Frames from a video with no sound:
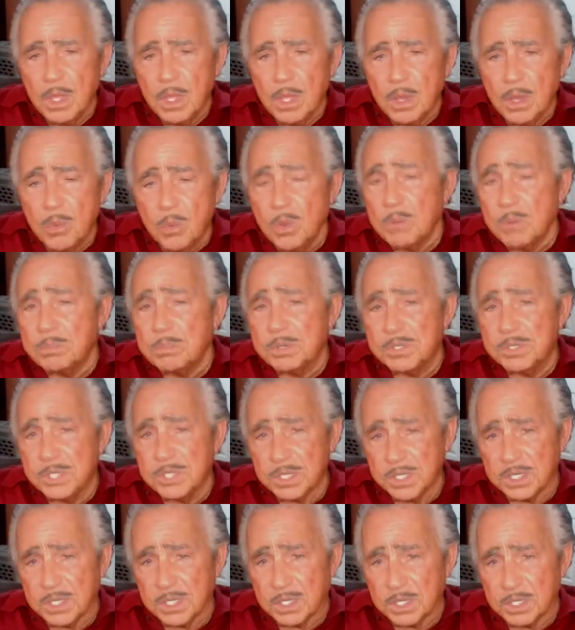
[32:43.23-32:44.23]
One
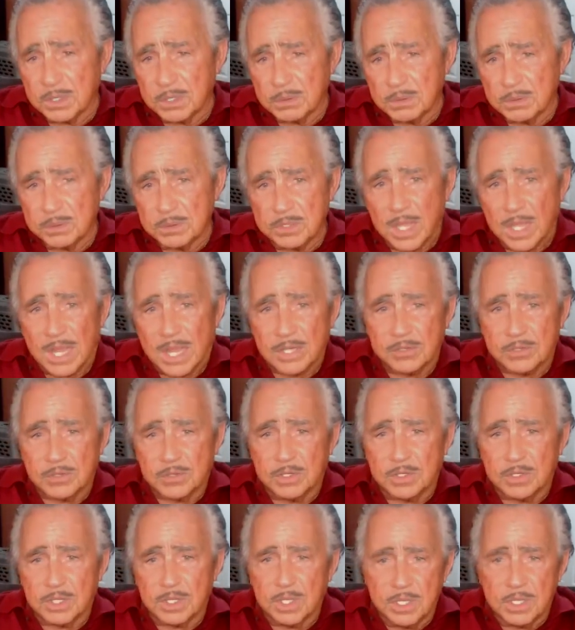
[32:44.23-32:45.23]
particular doctrine
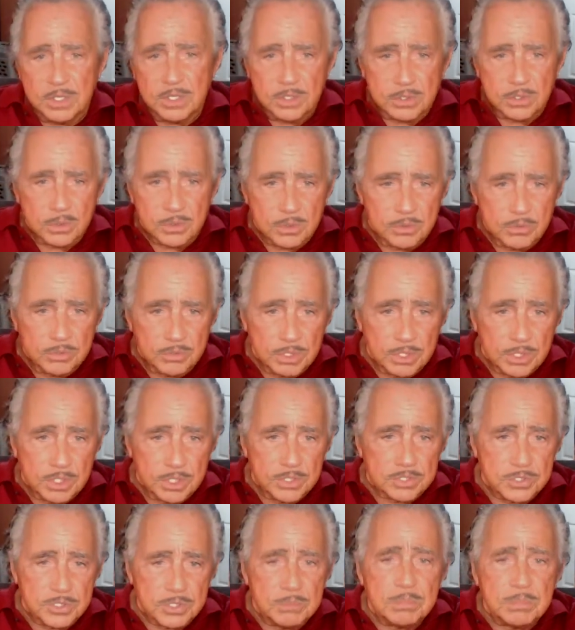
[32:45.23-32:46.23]
of the Hindu
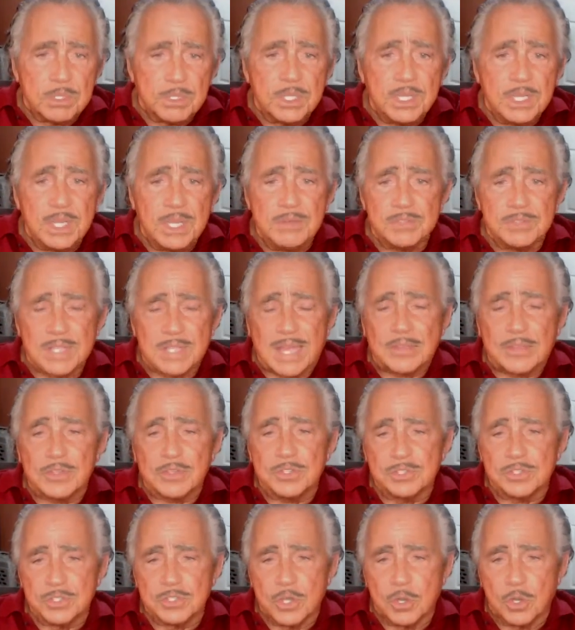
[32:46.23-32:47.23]
religion believes that the
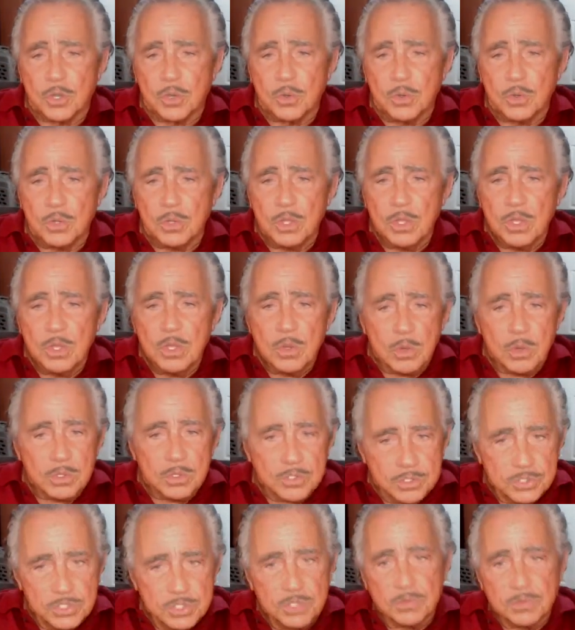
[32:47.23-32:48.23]
soul, or
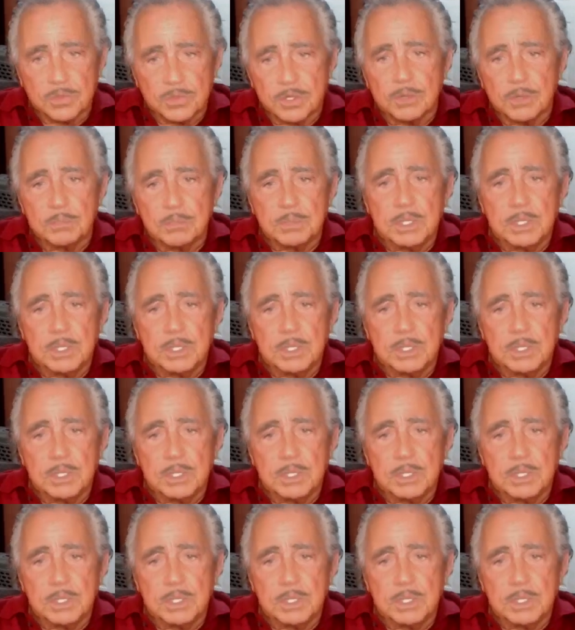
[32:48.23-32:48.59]
jiva,